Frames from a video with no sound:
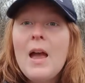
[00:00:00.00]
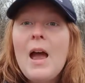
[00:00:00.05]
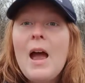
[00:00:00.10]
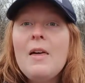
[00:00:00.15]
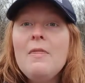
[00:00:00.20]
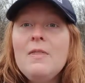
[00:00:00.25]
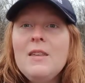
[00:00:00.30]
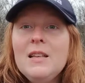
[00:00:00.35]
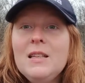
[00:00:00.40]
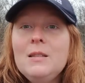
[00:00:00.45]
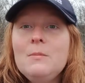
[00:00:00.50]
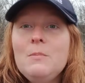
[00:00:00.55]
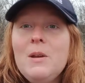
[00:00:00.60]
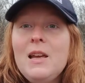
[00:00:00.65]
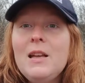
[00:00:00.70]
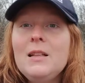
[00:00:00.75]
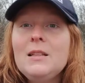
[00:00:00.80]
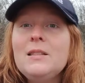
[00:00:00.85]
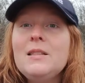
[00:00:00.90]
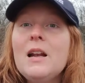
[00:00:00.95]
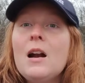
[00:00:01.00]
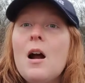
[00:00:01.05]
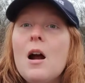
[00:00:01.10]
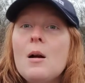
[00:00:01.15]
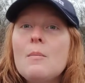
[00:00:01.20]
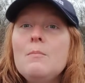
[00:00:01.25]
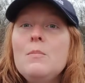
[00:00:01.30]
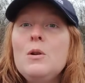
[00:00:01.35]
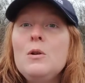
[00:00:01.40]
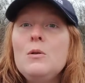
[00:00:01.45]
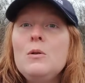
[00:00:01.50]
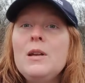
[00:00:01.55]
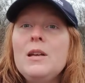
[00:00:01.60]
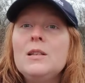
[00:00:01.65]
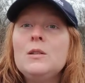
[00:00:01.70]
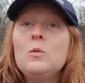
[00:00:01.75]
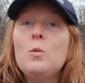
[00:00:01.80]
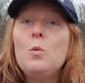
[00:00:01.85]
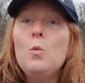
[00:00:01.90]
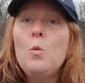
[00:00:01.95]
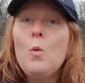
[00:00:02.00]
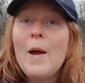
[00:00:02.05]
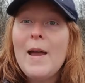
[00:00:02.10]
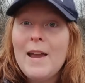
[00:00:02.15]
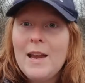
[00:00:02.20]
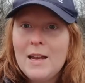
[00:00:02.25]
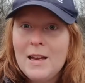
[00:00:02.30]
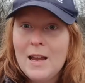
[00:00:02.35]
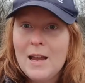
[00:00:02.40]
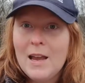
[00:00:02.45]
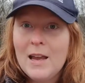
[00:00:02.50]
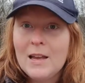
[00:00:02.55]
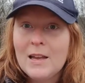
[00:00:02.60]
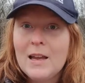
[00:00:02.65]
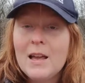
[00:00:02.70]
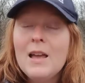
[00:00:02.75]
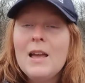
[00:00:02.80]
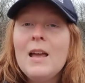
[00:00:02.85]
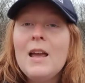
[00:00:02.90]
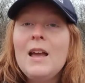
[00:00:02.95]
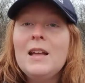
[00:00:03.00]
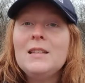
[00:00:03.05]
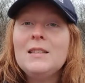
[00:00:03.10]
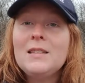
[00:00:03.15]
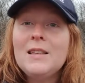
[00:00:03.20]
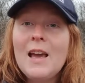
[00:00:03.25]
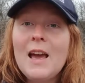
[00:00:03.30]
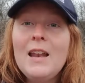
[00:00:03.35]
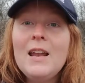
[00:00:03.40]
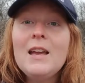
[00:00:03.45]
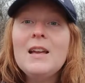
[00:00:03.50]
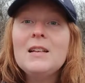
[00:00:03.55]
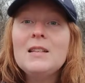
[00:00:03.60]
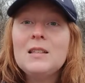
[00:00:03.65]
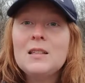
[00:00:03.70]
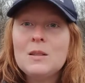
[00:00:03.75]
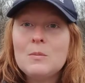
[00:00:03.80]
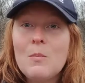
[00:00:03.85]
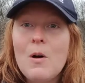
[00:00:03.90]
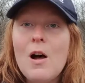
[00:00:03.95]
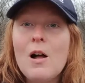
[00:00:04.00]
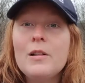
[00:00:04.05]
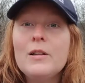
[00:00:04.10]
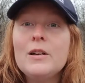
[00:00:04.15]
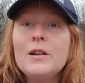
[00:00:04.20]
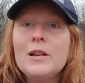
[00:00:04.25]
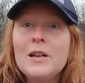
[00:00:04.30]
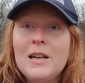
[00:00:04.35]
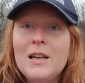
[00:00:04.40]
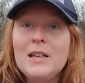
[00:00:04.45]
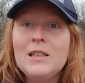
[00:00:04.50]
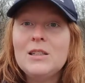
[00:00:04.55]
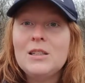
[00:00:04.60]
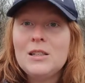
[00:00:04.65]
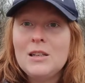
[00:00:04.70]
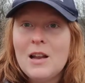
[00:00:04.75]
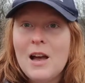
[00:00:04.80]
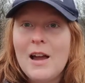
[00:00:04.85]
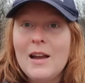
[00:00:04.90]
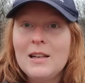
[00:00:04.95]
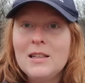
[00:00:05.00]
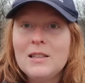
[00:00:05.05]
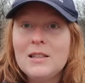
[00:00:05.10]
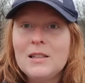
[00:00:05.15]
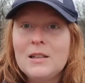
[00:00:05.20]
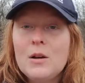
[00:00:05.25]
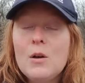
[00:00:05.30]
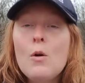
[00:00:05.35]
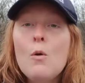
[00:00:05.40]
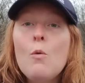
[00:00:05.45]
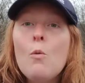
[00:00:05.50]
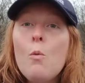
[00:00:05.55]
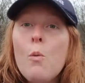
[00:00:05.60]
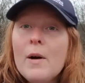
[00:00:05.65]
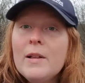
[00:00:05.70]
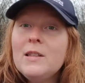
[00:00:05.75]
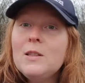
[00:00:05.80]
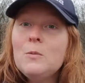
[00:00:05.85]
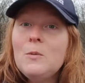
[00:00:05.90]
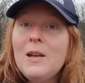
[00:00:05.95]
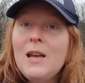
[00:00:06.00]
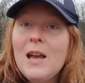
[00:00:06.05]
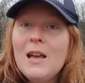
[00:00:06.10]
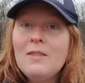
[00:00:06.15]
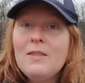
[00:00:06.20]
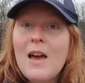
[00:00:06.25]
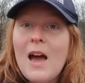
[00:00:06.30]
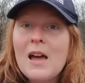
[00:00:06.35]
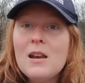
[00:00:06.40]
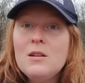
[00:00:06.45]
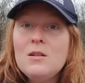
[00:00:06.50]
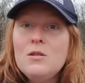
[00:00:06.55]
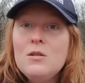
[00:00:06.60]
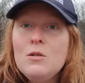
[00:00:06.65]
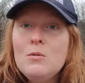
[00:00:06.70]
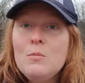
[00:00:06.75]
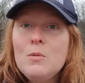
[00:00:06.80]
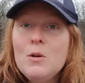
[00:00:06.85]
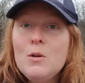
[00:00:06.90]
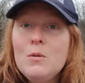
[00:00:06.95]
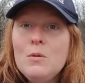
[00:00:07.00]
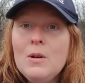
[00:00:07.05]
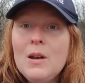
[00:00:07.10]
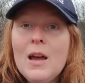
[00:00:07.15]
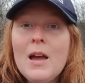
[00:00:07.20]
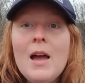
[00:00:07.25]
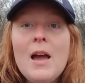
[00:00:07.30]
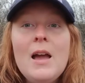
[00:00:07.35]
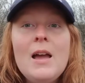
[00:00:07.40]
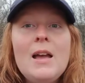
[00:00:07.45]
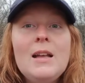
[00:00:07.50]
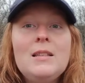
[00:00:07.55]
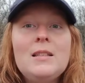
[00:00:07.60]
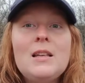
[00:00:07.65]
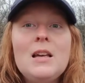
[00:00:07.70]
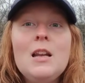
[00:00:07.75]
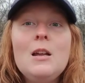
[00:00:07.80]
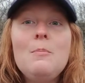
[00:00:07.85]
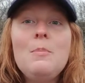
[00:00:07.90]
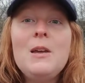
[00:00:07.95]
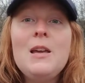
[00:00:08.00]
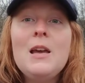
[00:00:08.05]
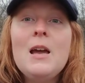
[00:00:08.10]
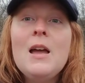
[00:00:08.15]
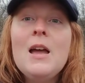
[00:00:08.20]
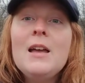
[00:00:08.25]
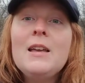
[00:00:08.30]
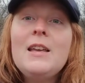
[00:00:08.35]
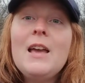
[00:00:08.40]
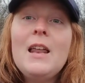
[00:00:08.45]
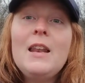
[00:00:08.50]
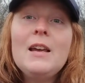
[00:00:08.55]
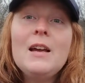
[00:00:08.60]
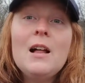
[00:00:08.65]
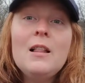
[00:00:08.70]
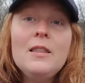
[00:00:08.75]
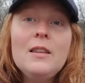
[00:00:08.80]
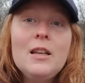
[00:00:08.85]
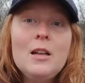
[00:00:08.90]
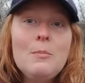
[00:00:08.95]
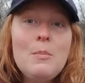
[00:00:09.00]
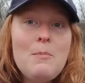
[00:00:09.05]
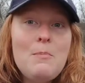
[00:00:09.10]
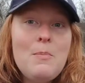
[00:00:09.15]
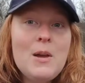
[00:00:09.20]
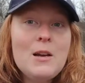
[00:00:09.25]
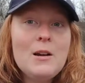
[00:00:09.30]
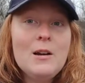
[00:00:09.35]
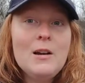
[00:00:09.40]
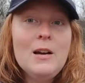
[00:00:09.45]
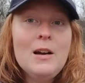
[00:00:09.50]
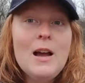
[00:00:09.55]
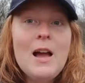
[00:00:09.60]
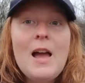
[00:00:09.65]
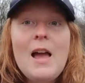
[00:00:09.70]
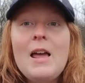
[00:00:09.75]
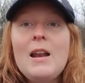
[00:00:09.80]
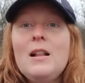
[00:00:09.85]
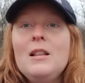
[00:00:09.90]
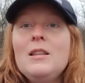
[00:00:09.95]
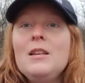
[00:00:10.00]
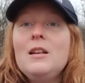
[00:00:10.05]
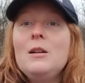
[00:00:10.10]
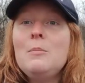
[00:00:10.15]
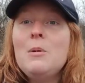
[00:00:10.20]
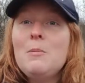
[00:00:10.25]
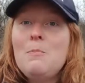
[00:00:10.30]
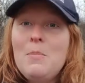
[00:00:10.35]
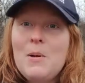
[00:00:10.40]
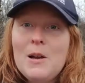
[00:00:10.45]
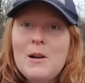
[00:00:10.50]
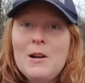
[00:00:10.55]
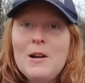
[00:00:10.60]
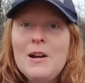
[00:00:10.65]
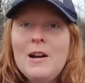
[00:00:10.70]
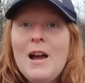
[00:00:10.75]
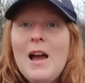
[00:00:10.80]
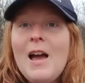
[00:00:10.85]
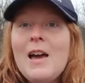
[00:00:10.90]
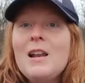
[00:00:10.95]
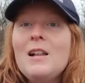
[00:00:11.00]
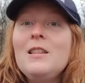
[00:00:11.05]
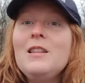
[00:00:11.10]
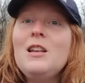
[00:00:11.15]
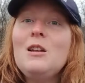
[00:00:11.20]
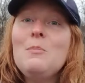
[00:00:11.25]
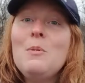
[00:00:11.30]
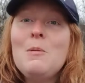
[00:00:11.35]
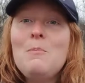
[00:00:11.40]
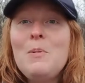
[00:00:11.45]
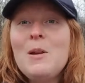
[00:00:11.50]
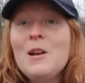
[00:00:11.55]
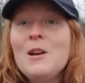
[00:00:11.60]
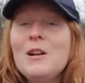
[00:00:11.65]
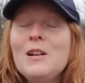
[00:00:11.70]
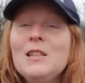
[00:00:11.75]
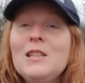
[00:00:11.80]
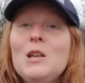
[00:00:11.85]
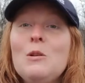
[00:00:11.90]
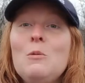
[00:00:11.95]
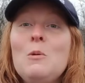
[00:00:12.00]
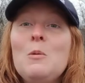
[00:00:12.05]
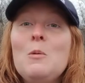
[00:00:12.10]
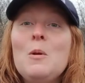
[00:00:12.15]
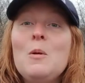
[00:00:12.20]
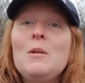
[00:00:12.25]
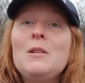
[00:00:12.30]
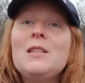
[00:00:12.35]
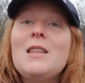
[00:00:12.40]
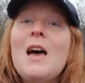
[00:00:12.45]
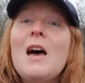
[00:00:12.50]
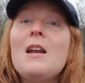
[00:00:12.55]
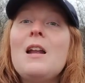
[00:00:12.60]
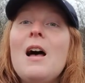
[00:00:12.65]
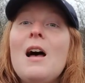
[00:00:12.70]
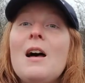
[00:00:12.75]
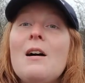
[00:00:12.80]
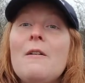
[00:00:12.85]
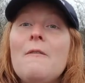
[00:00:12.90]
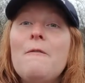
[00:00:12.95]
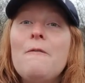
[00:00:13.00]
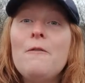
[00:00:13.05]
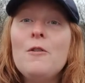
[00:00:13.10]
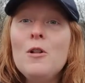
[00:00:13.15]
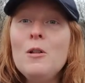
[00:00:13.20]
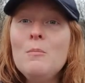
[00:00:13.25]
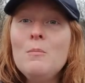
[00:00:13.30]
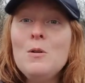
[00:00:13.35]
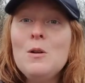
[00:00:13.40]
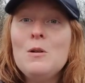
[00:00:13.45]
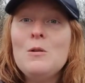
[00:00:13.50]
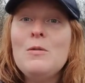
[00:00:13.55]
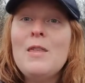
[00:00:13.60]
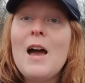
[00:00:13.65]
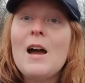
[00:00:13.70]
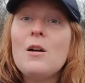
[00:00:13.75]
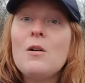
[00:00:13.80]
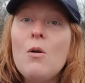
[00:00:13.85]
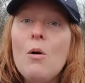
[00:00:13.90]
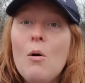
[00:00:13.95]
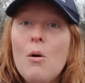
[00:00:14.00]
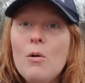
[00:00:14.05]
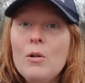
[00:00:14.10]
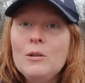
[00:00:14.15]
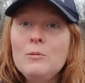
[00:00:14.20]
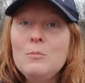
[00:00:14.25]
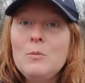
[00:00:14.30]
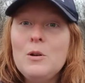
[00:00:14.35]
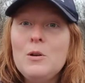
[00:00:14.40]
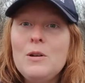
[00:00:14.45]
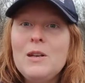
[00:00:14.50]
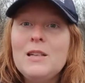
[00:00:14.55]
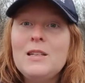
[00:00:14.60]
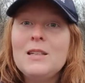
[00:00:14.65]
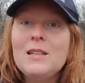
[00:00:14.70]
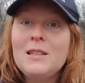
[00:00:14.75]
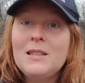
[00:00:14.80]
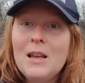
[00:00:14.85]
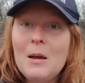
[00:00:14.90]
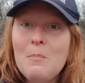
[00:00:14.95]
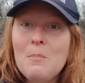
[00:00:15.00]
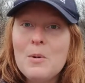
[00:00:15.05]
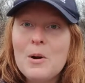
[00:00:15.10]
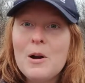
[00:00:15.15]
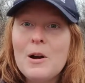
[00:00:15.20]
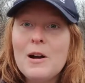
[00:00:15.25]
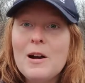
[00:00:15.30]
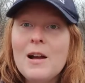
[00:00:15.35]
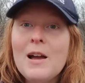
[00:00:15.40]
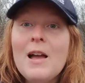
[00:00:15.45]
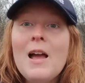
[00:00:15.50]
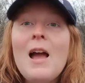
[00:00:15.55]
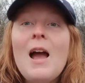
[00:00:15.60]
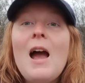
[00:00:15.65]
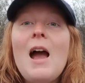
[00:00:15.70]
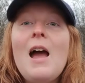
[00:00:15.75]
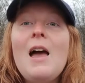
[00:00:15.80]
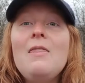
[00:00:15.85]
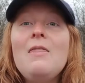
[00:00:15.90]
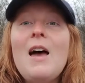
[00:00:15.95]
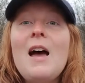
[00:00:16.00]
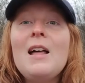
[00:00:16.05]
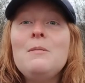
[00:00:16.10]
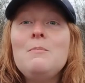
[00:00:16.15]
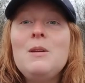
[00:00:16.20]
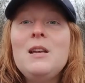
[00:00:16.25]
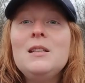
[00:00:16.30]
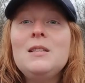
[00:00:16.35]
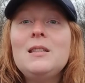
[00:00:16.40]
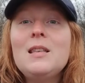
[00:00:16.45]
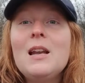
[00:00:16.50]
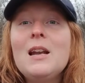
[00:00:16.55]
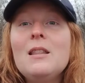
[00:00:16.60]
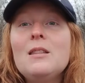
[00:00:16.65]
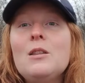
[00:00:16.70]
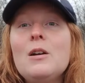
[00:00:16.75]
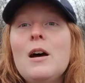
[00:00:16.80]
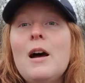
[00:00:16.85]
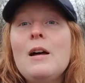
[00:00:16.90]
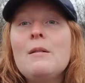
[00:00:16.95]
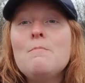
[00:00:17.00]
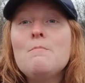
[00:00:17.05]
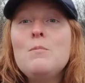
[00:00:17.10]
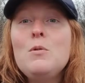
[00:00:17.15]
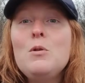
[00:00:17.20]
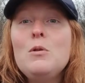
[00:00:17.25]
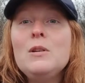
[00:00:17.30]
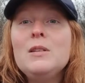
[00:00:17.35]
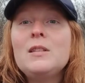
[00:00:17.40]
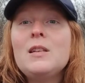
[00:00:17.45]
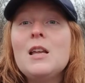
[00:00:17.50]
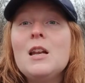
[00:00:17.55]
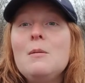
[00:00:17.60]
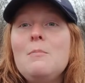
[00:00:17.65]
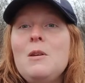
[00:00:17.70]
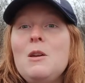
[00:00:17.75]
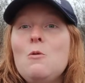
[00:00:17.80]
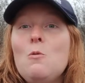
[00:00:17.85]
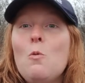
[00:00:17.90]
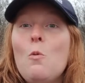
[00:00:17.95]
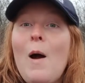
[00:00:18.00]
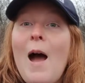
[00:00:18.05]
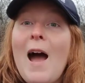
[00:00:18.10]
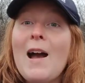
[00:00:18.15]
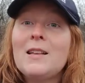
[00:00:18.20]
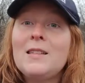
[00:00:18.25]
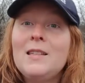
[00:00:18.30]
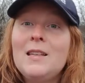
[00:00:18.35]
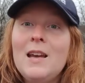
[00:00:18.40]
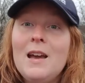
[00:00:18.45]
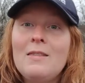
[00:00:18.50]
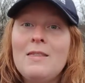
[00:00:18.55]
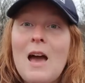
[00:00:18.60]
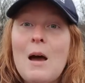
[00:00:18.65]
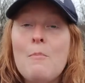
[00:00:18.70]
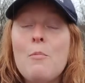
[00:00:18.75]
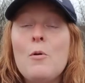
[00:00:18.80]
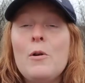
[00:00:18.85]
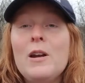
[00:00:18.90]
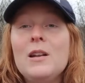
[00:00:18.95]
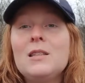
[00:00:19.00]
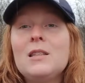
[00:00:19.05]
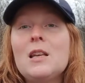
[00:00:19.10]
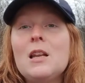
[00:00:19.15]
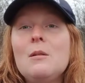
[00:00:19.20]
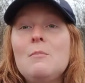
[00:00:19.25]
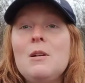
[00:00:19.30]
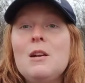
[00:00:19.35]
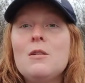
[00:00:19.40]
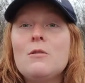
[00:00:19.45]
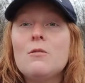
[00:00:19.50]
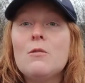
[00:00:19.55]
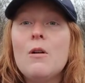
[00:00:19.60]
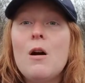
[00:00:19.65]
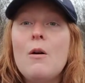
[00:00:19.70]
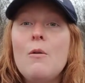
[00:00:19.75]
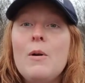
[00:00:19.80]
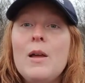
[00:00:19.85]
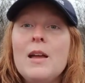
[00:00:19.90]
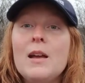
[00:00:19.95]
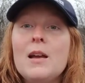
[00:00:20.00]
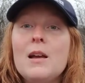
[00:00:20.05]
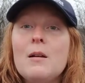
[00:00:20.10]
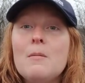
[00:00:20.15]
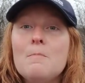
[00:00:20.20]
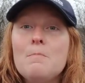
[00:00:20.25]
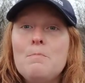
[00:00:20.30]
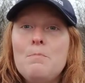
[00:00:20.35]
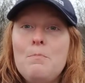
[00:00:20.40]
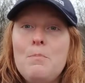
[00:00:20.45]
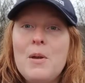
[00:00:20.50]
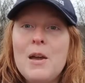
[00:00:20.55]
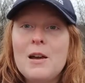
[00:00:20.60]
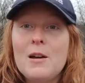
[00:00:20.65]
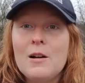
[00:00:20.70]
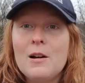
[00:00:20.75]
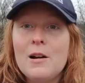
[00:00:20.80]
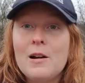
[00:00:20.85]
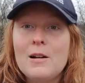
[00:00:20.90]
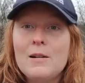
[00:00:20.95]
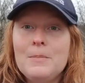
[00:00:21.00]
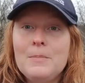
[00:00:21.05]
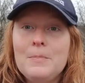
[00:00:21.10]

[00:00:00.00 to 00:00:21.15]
And this means that our moon is waning. It's getting smaller each night. Once we hit that new moon, it's going to be getting a little bit bigger and a little bit bigger and a little bit bigger until we reach that uh, full moon, that cold moon in December. And that means that the moon is going to be waxing at that point. It's going to be growing bigger.